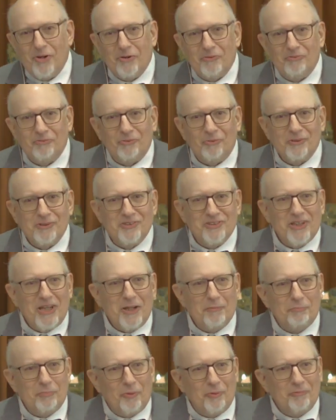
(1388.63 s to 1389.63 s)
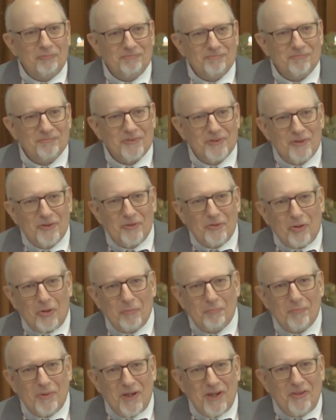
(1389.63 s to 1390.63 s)
For example,
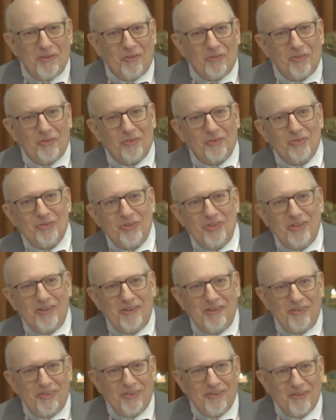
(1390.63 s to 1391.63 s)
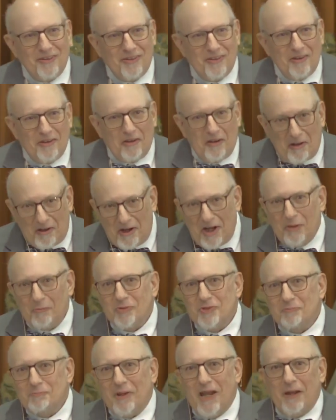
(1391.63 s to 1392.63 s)
on May the 13th, I
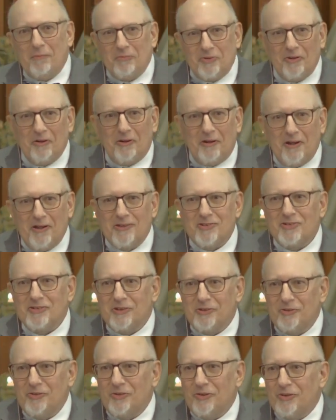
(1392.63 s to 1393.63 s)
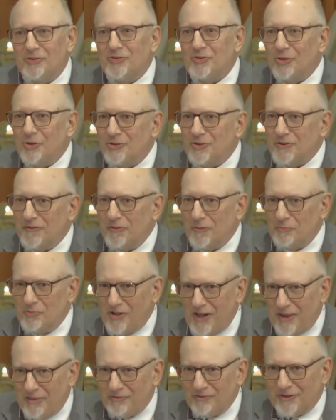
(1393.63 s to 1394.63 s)
was baptized into the Church of the
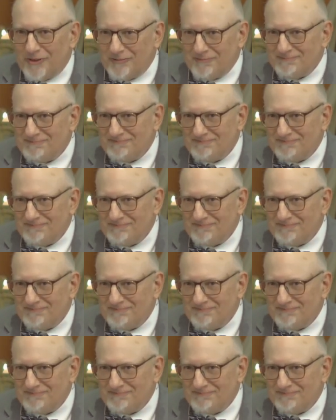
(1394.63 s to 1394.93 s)
Brethren